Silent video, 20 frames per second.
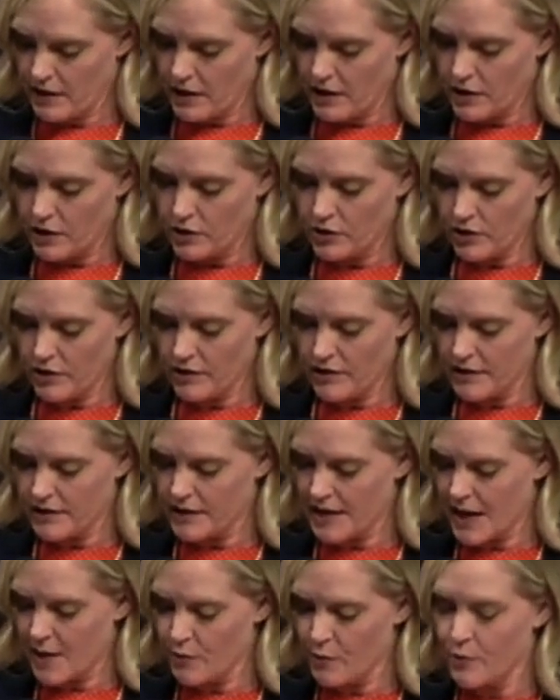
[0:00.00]
Shouldn't the
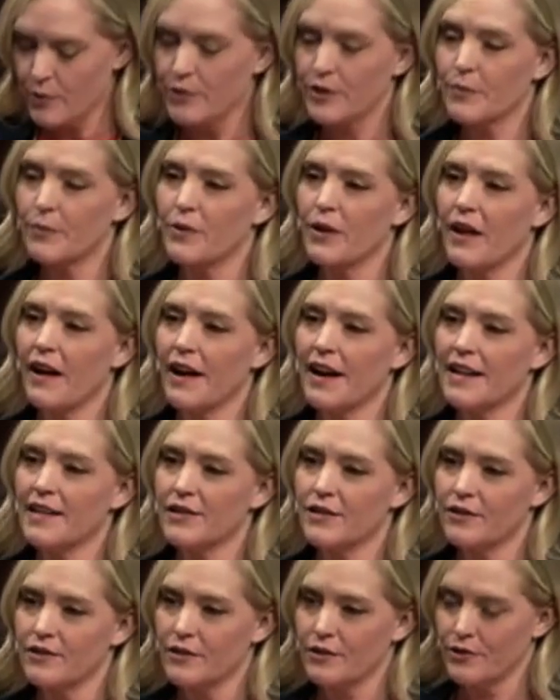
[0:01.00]
same rules apply
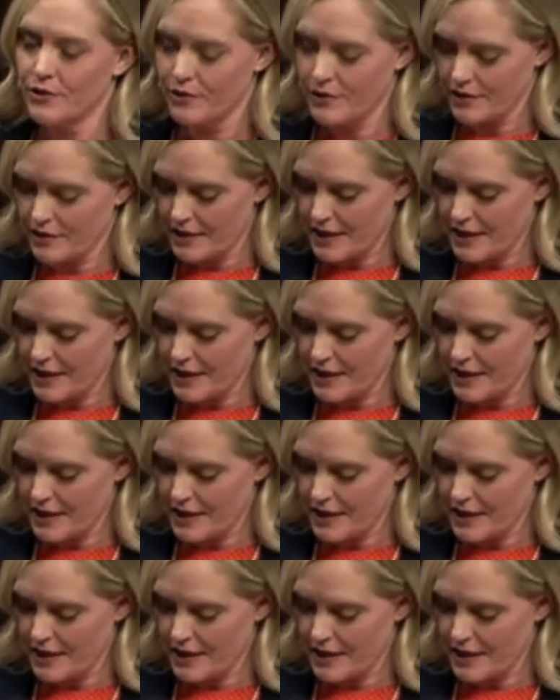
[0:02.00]
to the students'